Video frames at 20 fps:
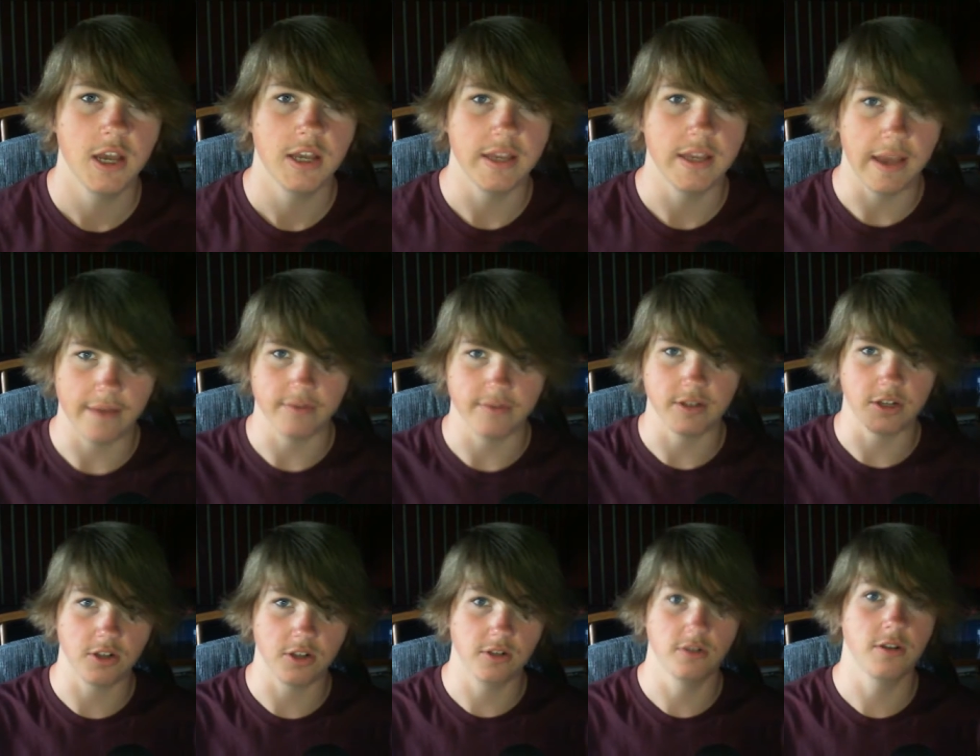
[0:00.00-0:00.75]
You have
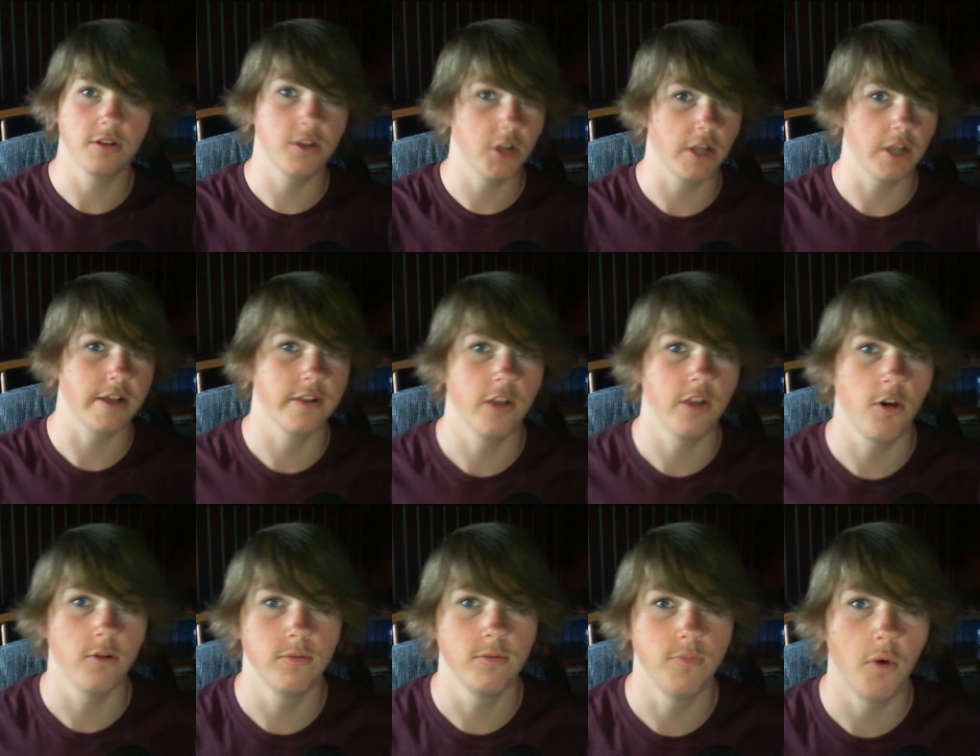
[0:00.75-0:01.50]
to cl- click
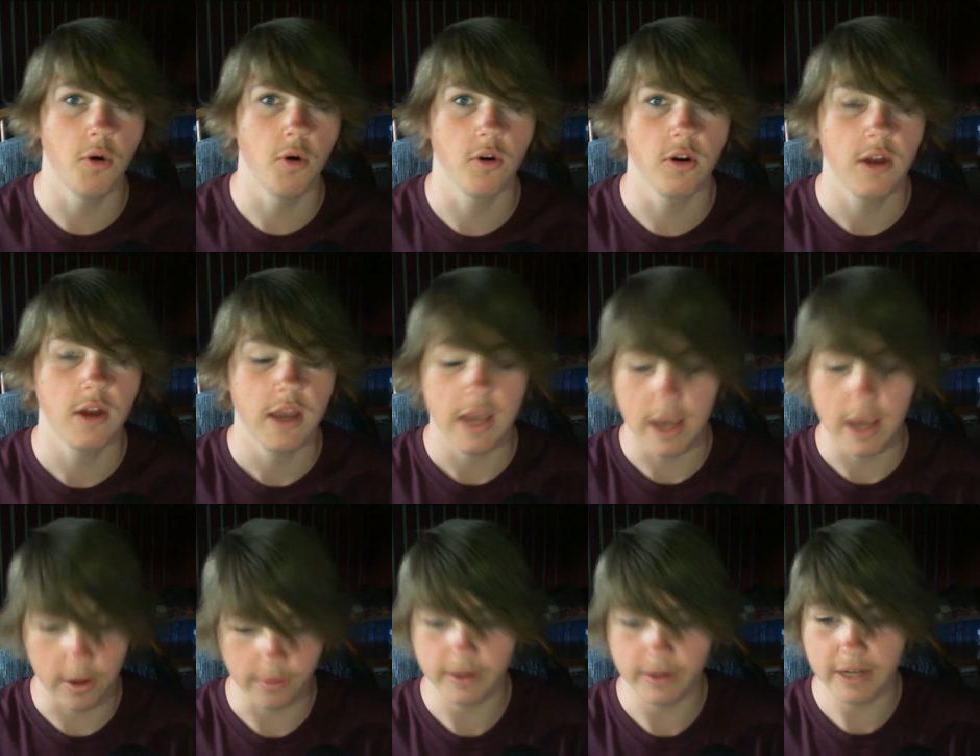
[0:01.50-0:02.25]
load more,
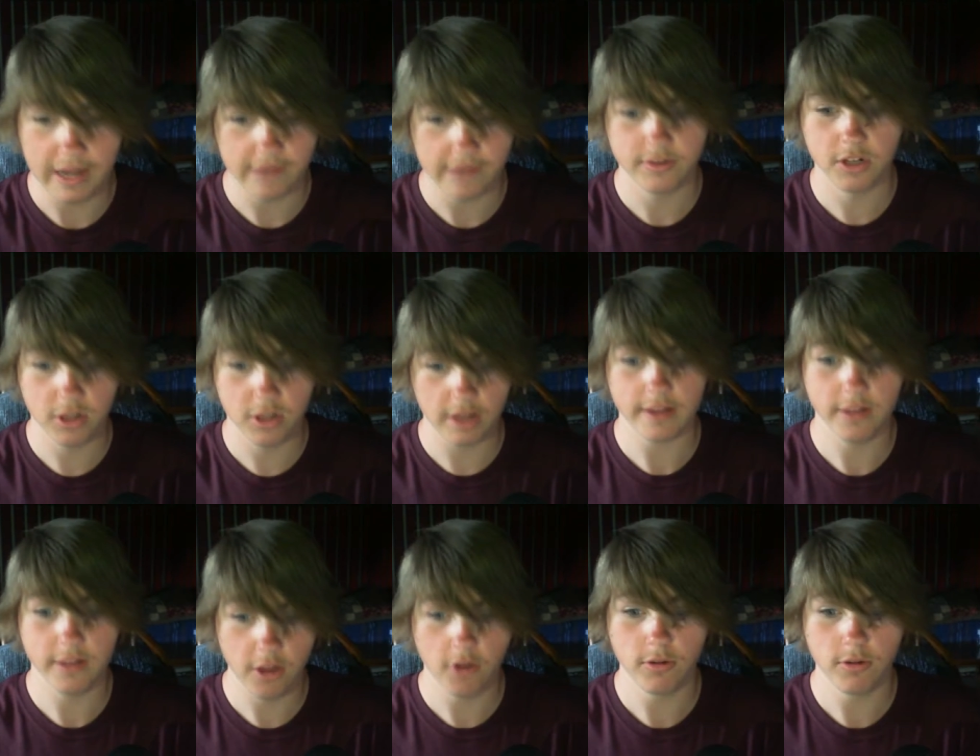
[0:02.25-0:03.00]
and when you have to
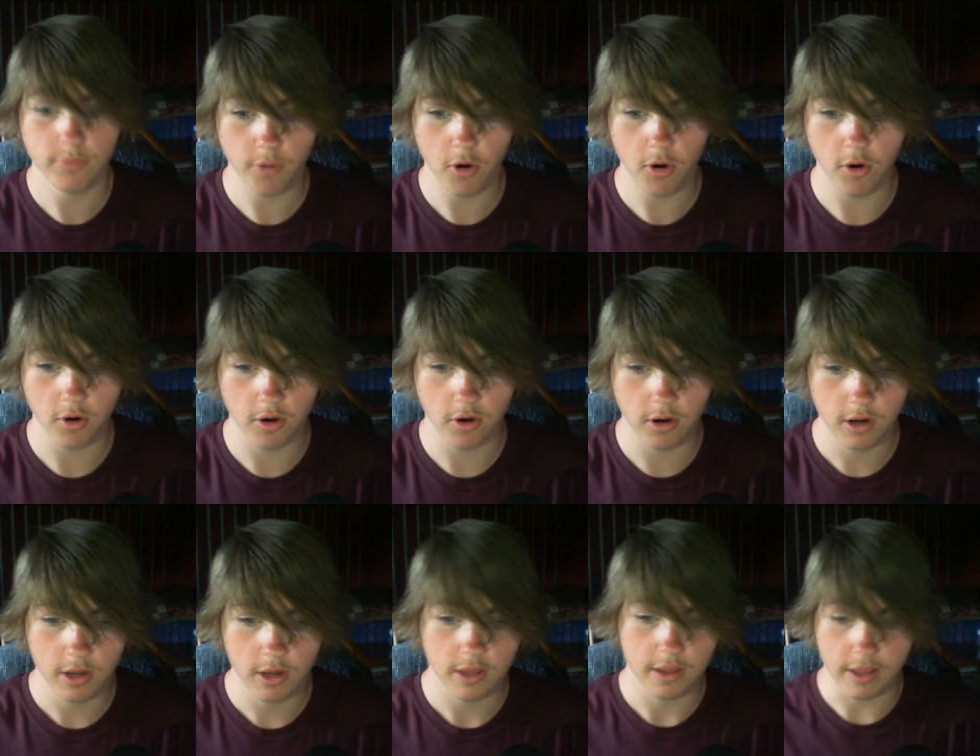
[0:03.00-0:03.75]
click load
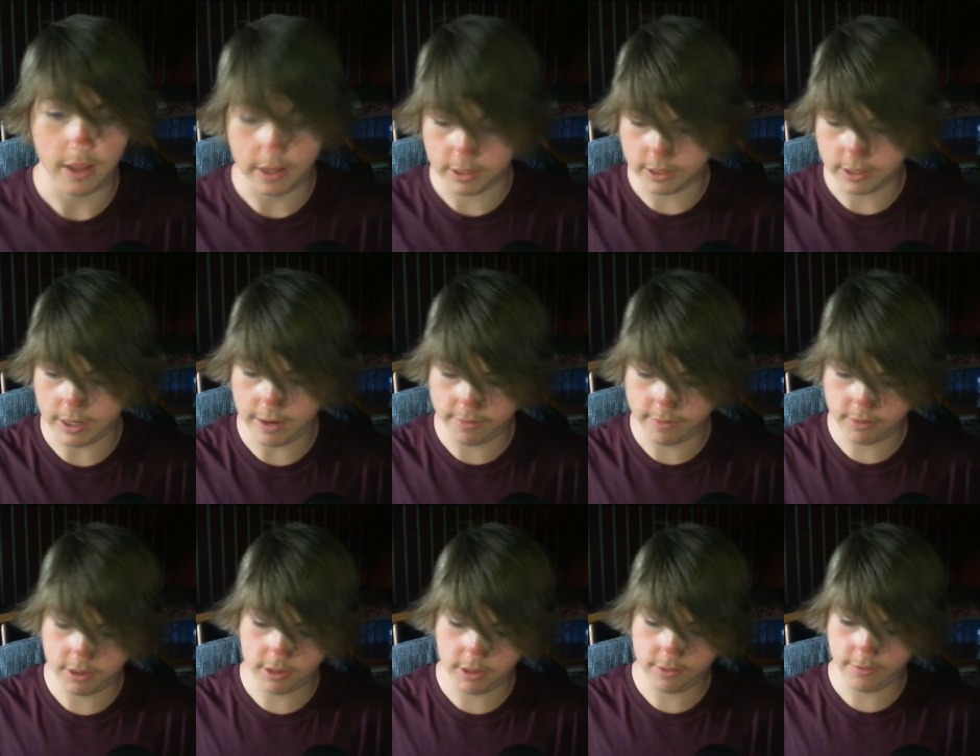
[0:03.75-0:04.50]
more, that you
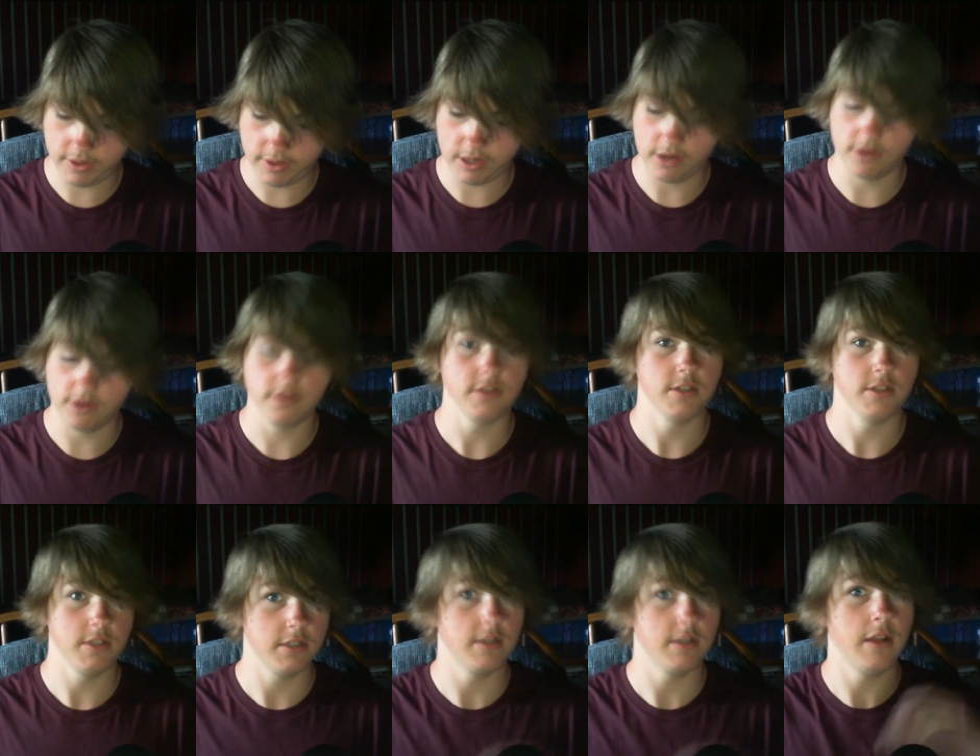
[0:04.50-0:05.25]
haven't done a video,
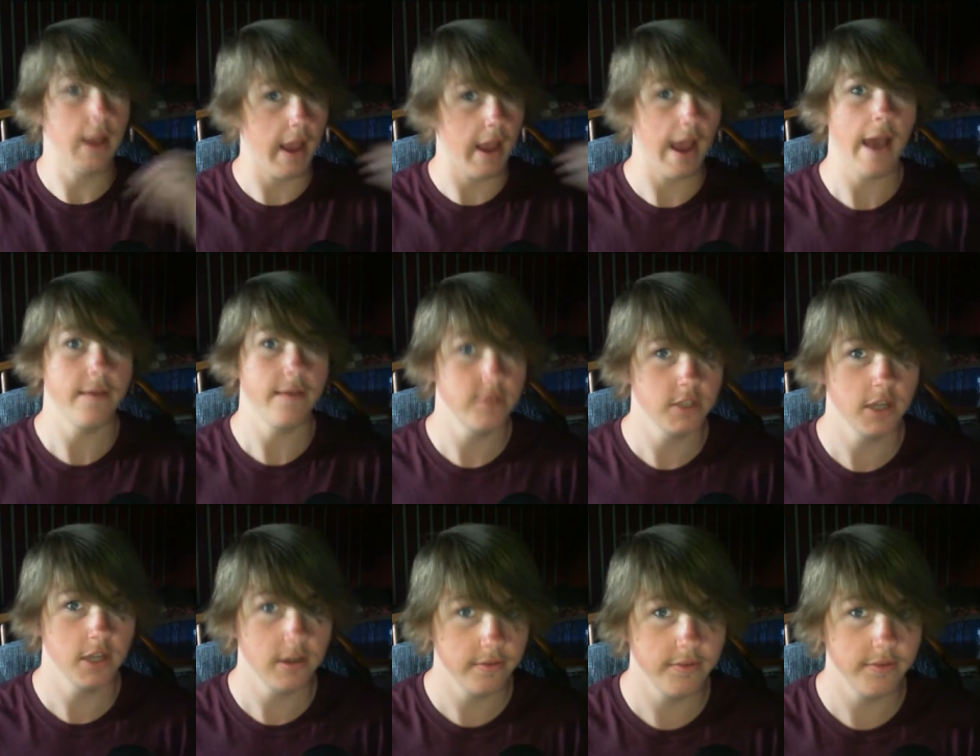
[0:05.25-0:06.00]
you
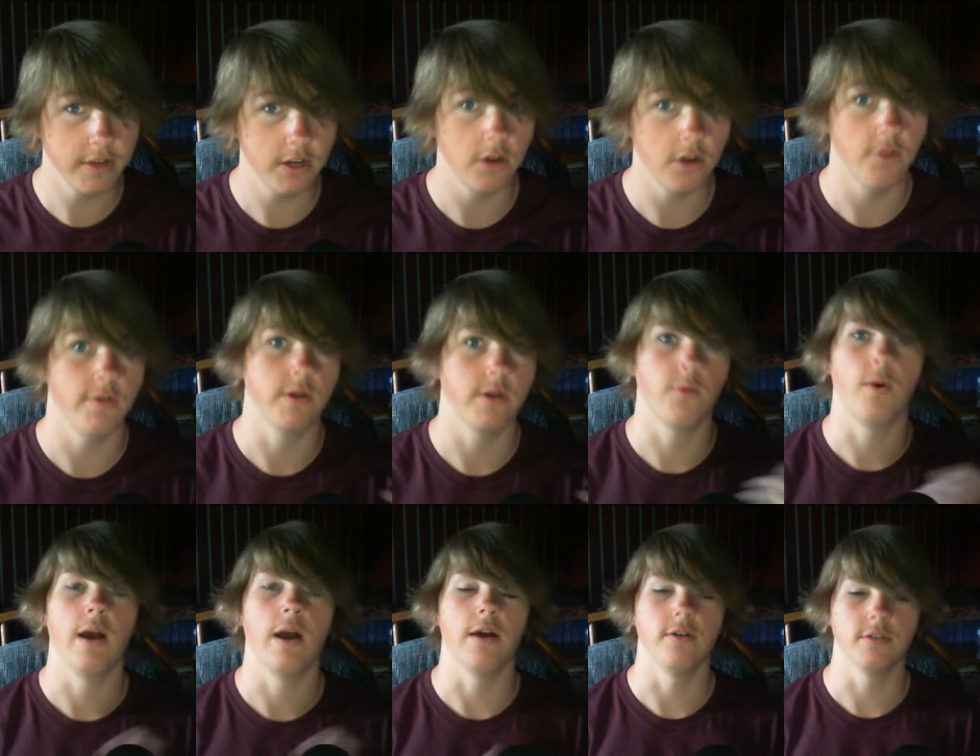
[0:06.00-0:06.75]
haven't done a video in a
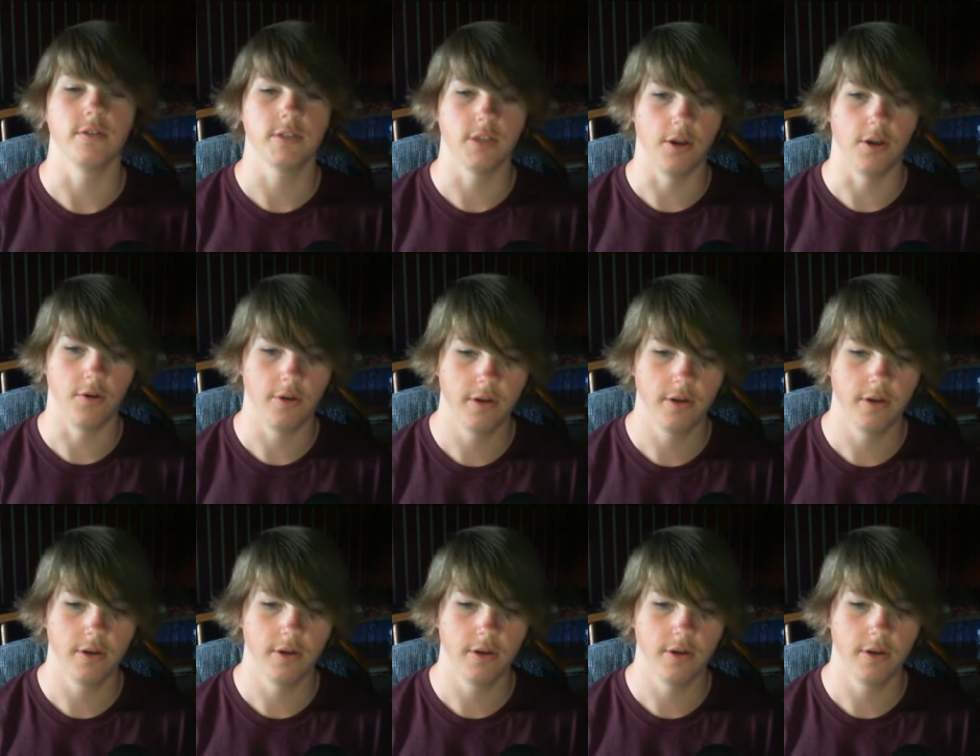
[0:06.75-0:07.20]
while. So